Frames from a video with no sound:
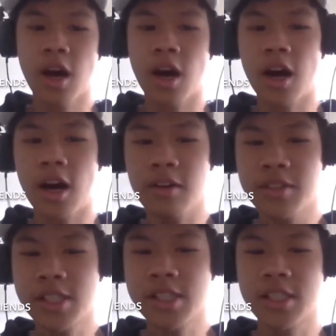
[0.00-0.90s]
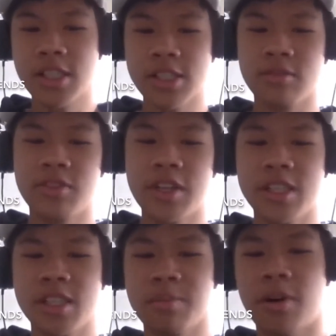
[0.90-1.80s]
Hi, this is a Jez and
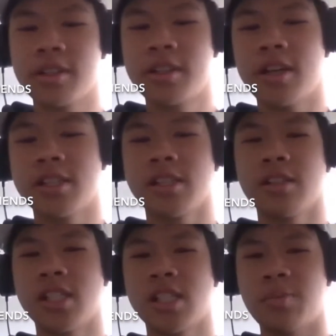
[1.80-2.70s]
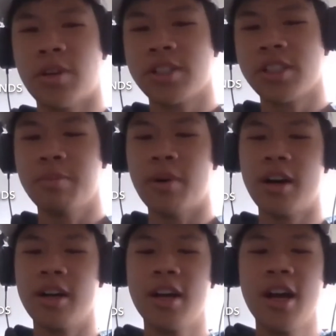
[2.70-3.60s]
Friends podcast sponsored by